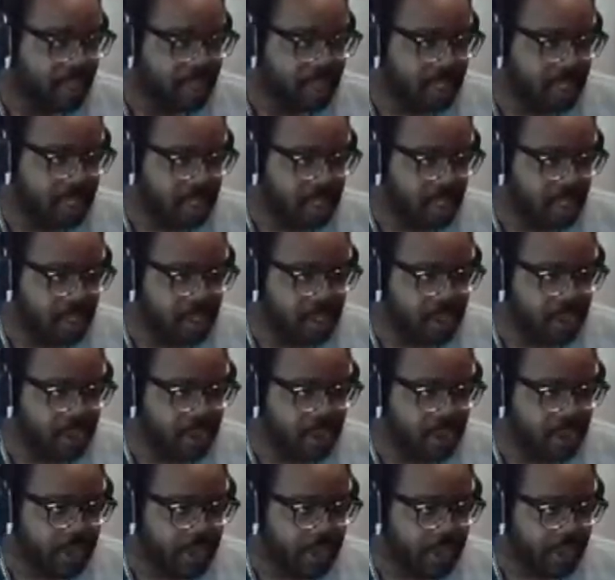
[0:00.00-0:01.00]
since there's a
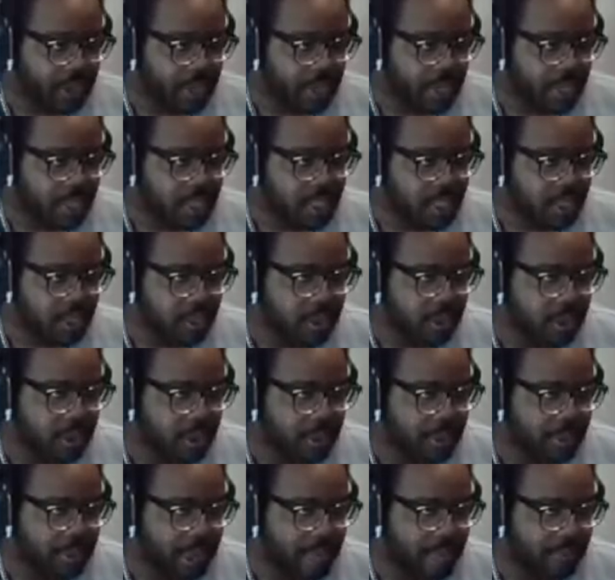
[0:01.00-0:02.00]
trick called instant
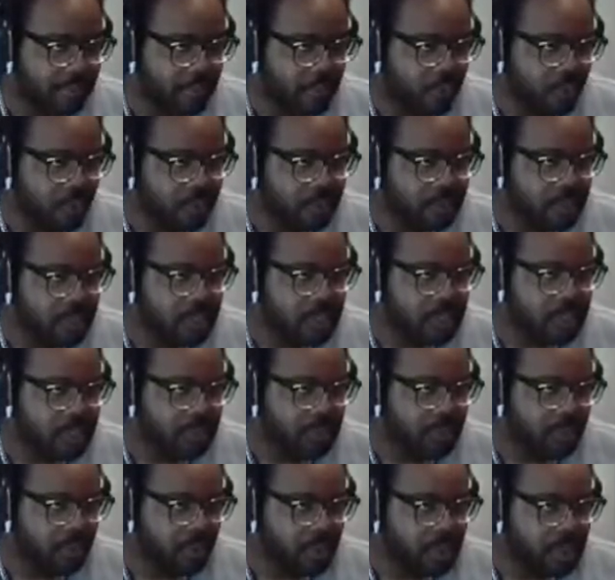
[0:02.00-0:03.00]
platforms.
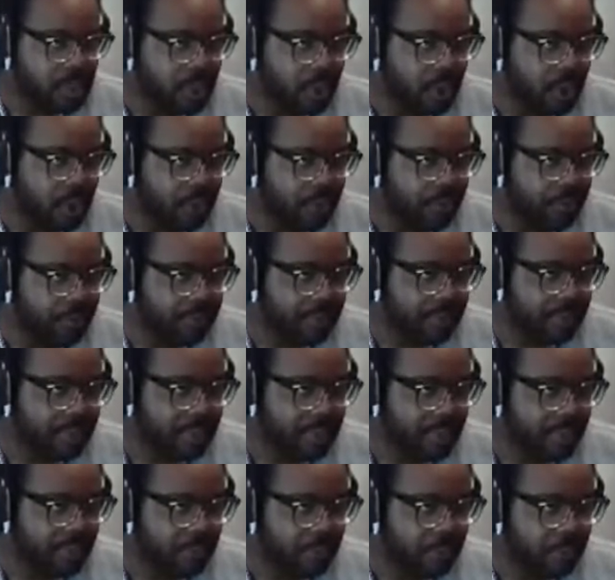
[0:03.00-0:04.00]
So
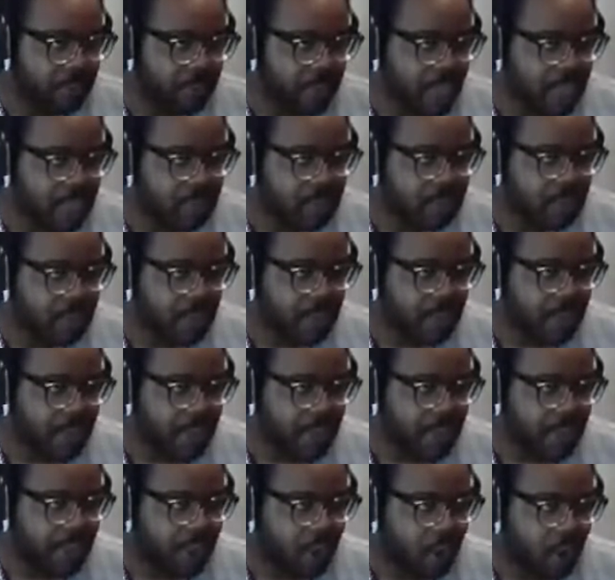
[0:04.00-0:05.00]
if you press both
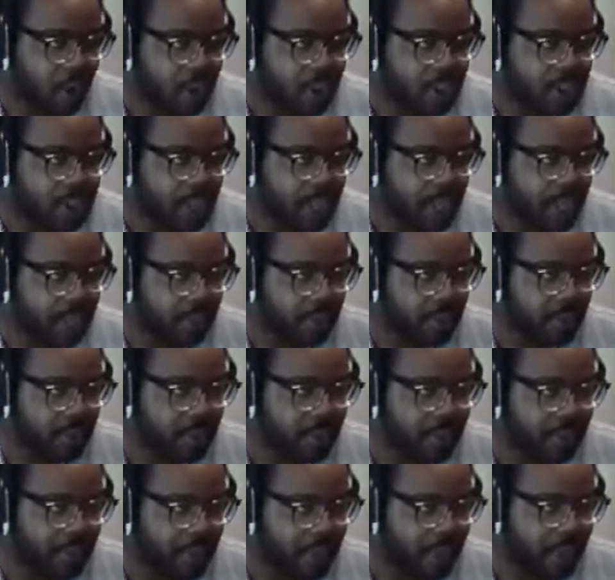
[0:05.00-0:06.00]
L and R together,
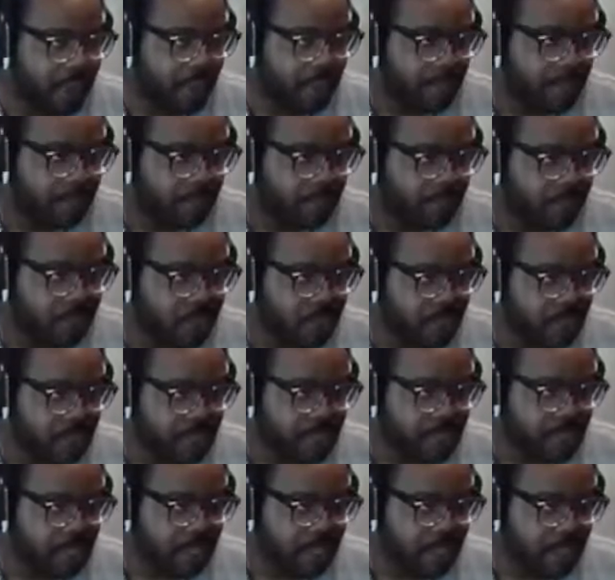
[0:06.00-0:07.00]
for some
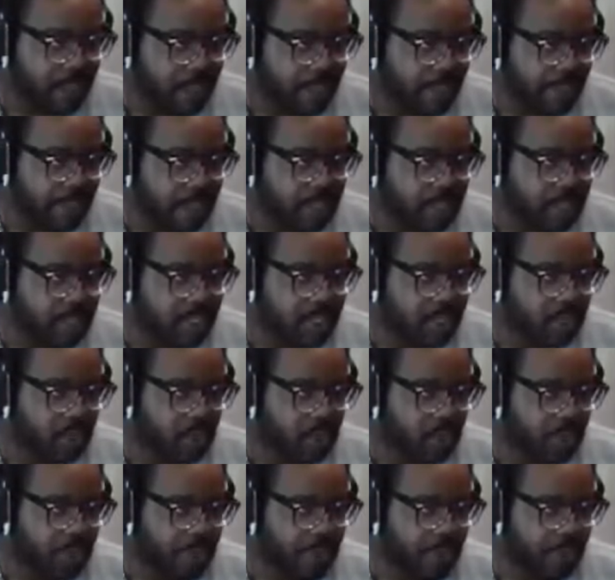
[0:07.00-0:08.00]
reason it bypasses the
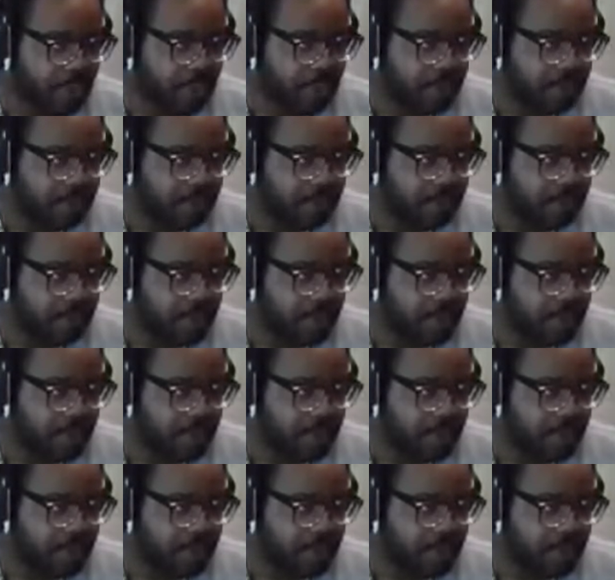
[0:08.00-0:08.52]
cooldown of